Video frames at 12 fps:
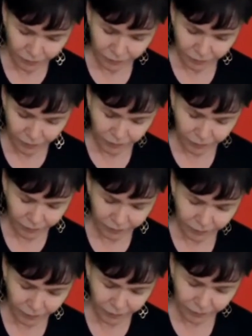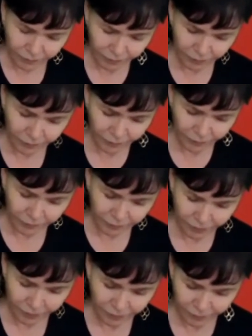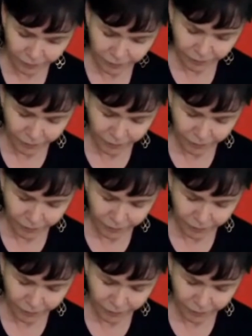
a lot of mental